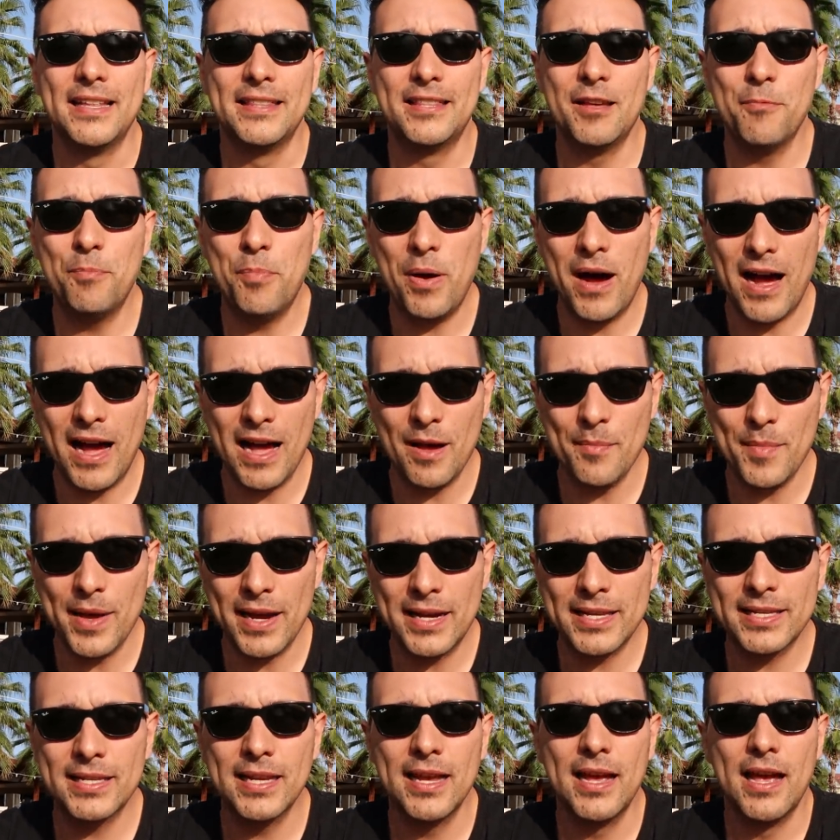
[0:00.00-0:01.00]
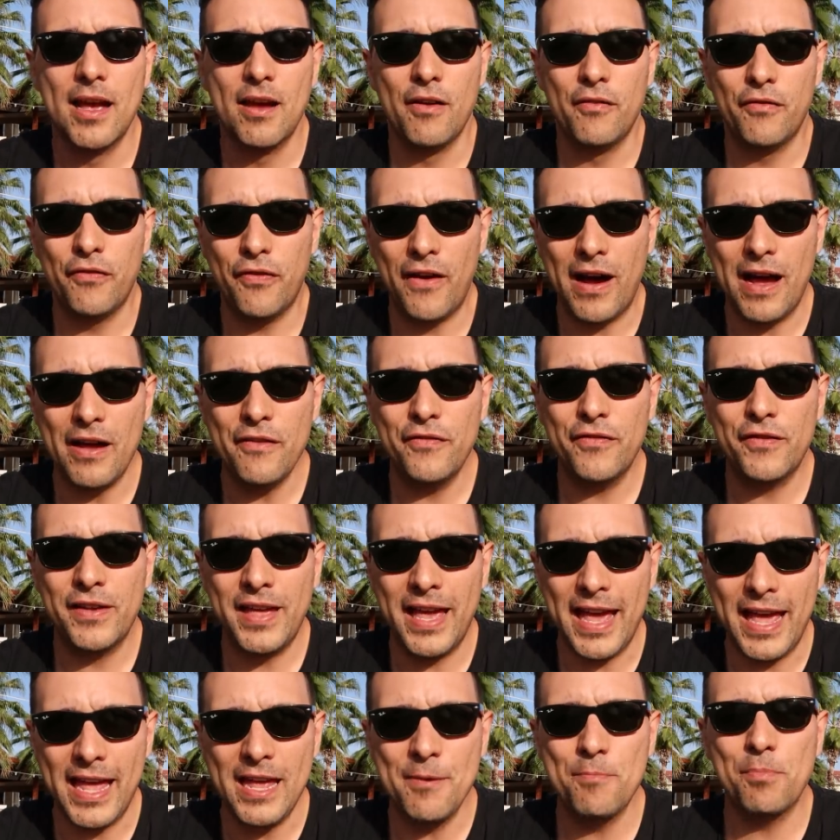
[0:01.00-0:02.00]
the Pimax
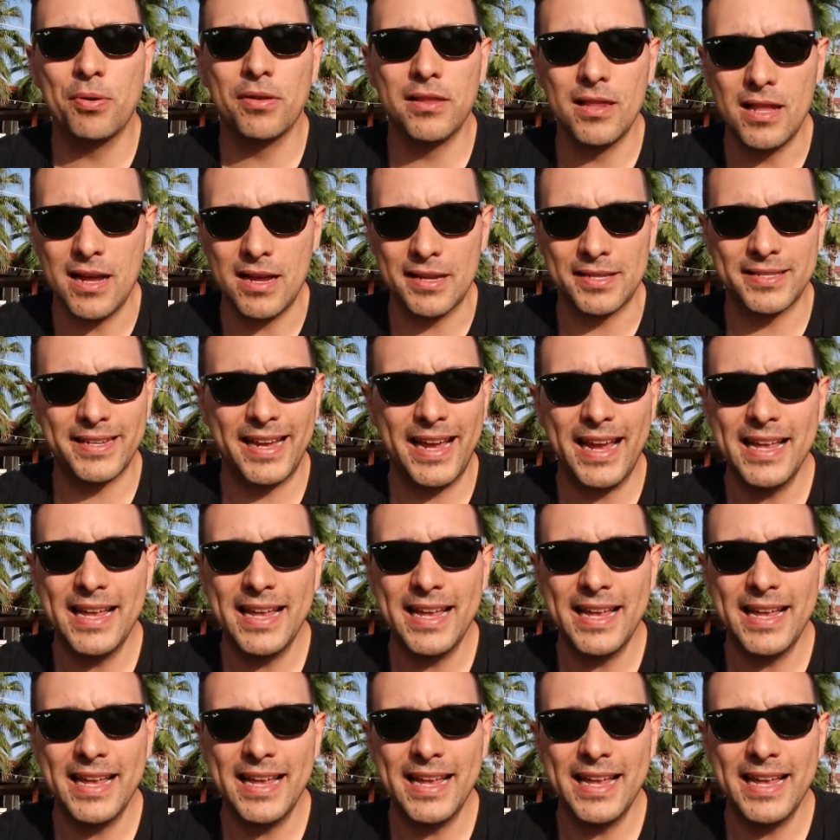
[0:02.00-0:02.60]
5K Plus.